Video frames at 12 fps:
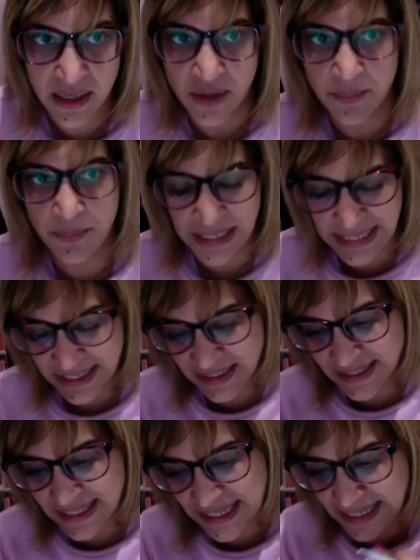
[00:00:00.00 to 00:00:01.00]
But let's
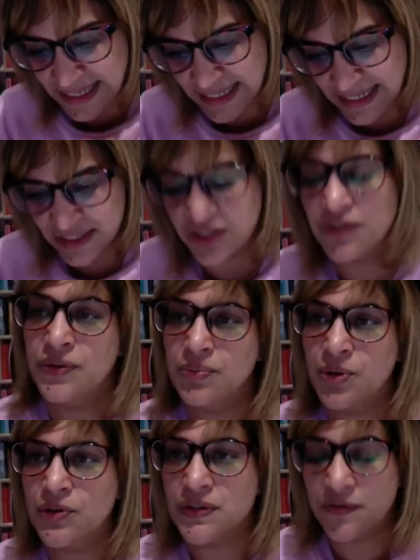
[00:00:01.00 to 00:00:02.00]
see, and let's look for the
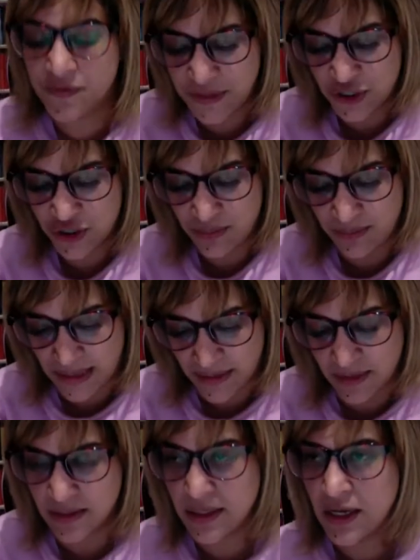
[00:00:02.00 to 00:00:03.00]
most efficient
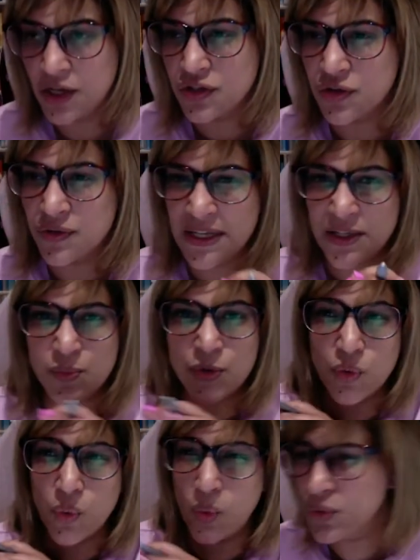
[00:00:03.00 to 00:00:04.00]
method. So this would
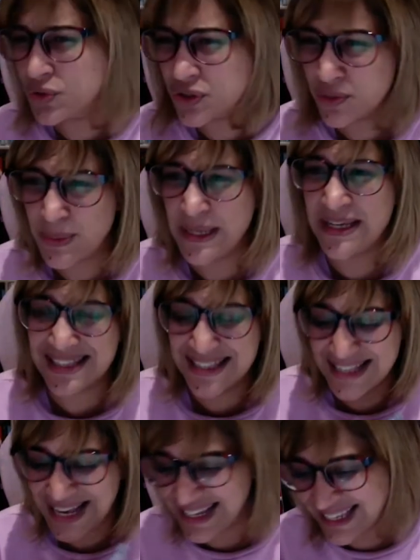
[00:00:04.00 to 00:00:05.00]
also be
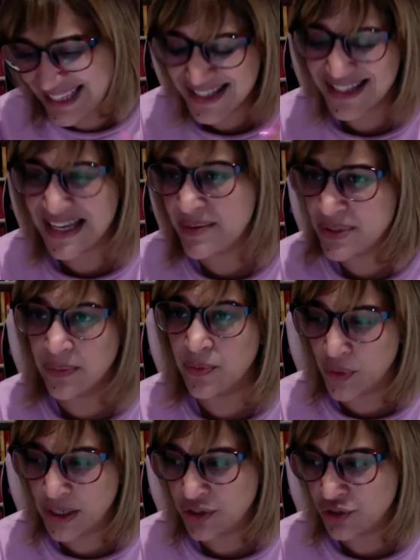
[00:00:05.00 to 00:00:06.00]
exactly the same type of
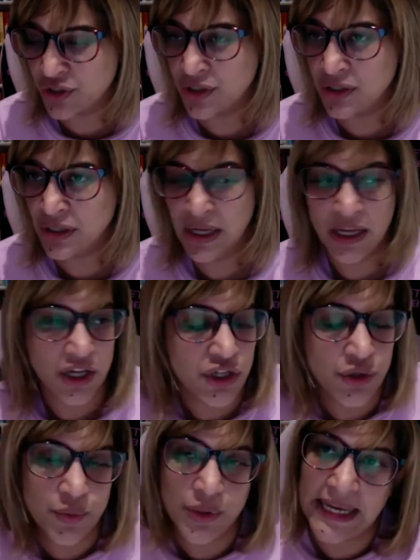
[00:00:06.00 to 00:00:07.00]
question
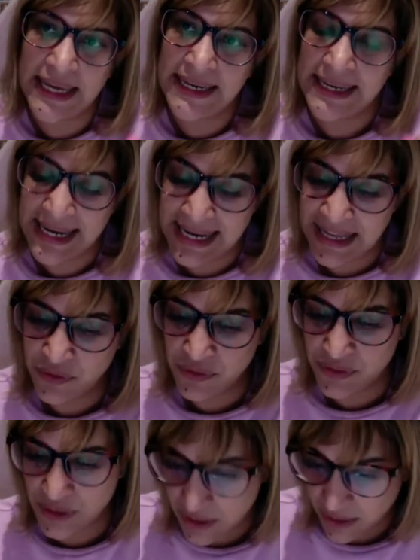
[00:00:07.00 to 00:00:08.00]
you would get in a level
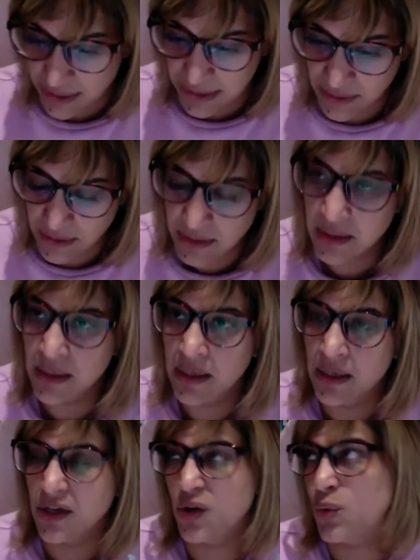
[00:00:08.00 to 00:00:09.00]
9
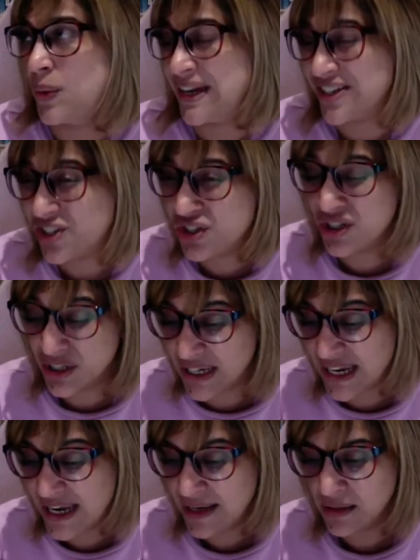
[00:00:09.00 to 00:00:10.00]
question
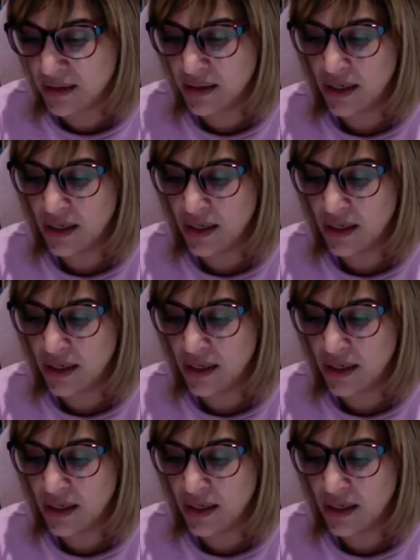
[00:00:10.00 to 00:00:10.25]
in